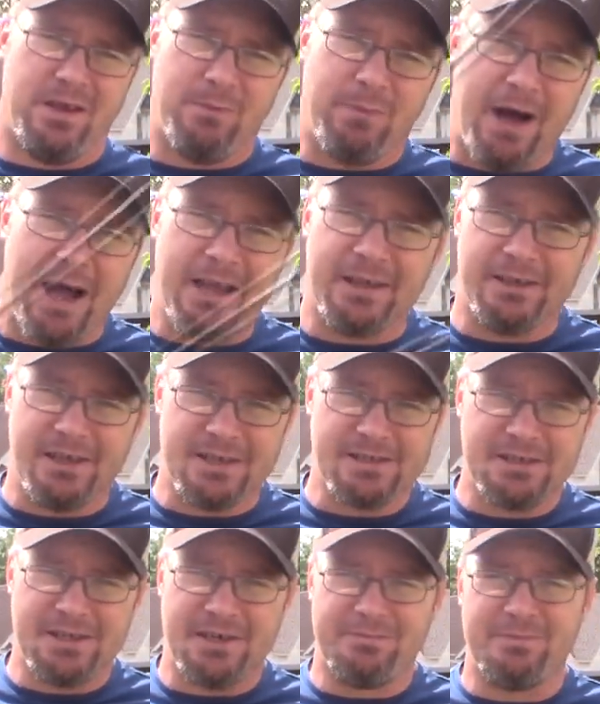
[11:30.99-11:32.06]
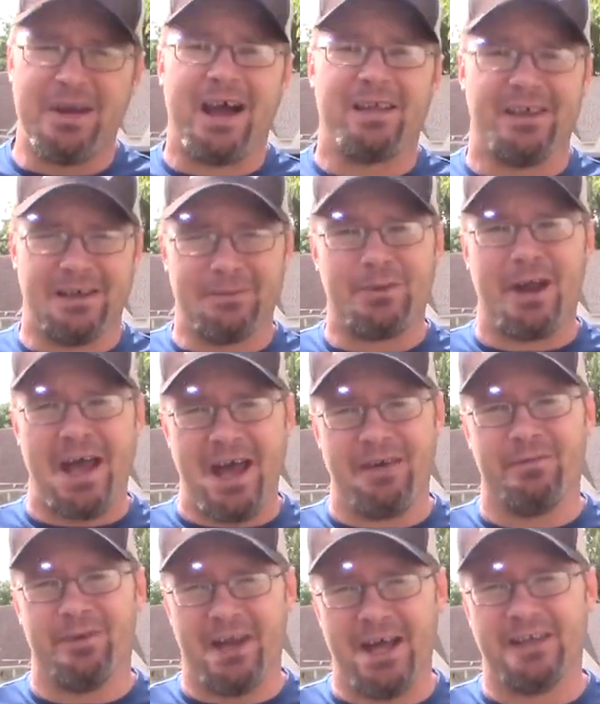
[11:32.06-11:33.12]
buying a dozen of them, I think I'm going to
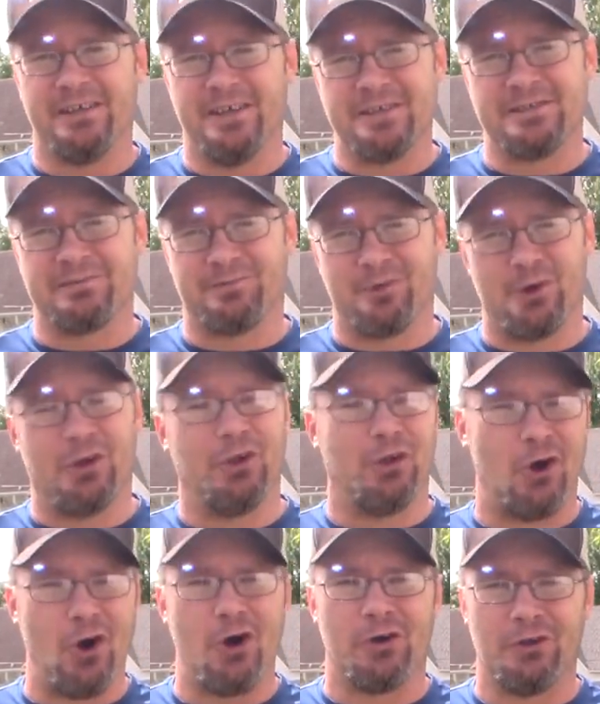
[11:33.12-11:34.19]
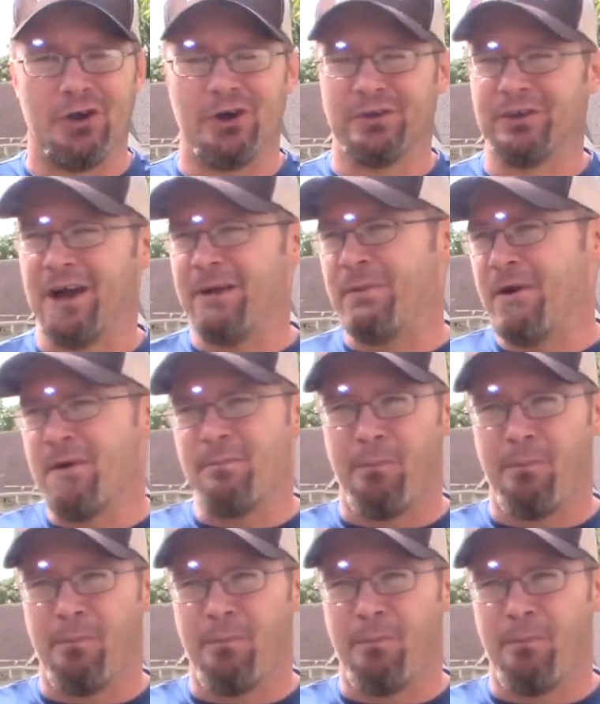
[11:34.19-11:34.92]
have a dozen for a long, long time,